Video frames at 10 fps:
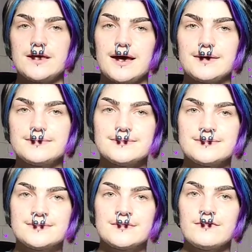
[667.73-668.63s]
Yeah,
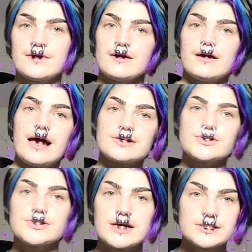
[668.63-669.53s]

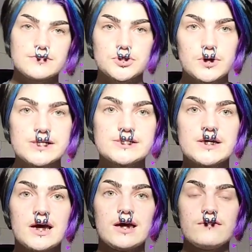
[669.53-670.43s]
exercise of
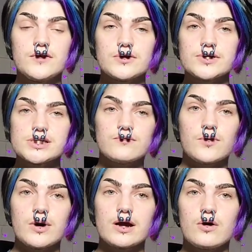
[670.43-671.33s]
choice. If you're
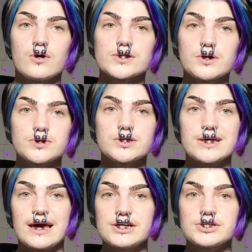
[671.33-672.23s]
dysphoric or
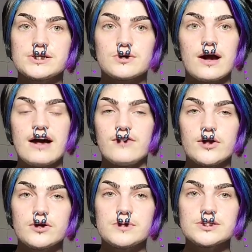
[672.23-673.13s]
socially anxious or have
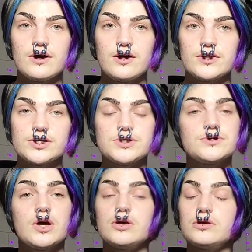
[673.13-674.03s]
other mental health
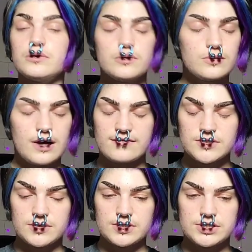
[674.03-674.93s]
issues, you do not
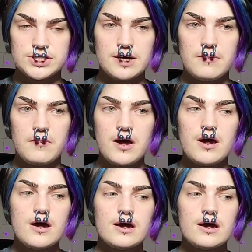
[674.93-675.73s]
have to go to the gym.